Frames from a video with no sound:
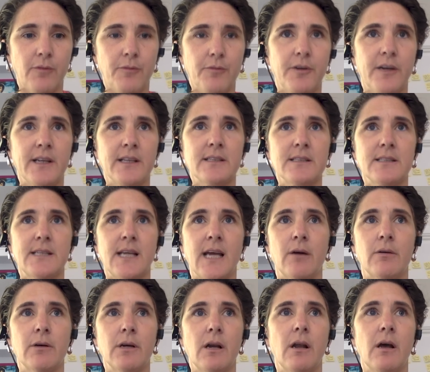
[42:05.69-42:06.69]
You know, I've got friends
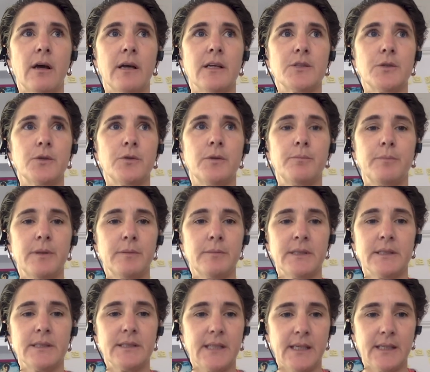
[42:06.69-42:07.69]
now and mm. clients who are
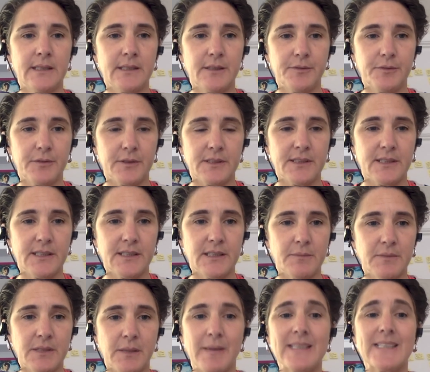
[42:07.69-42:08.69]
implementing different
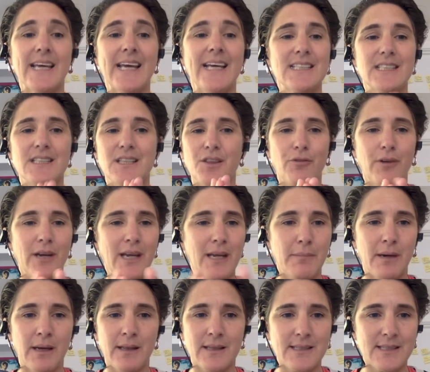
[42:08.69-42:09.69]
systems. I mean, it takes
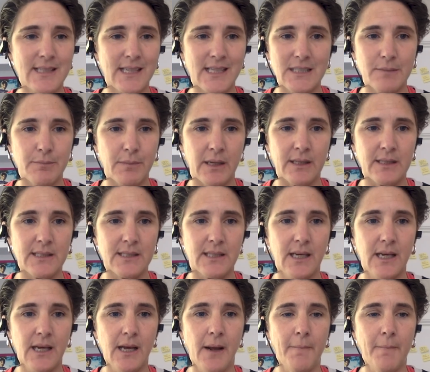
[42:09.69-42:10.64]
three months, six months,